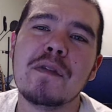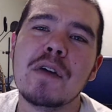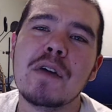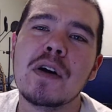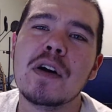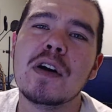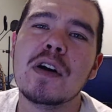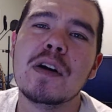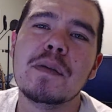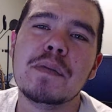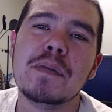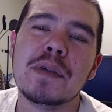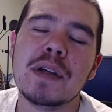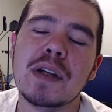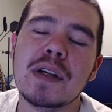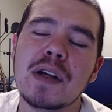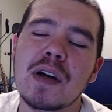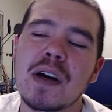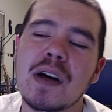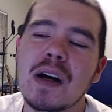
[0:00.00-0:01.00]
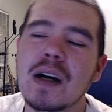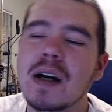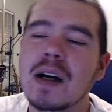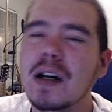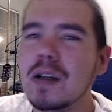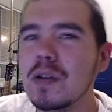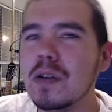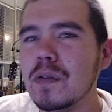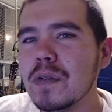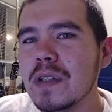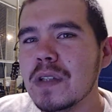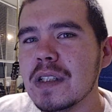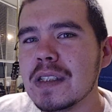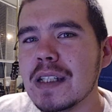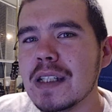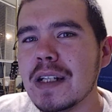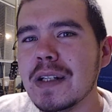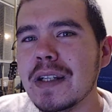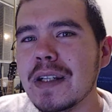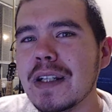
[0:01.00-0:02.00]
herb all over this
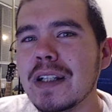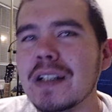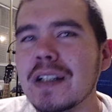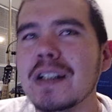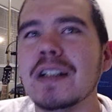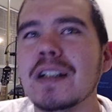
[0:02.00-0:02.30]
area.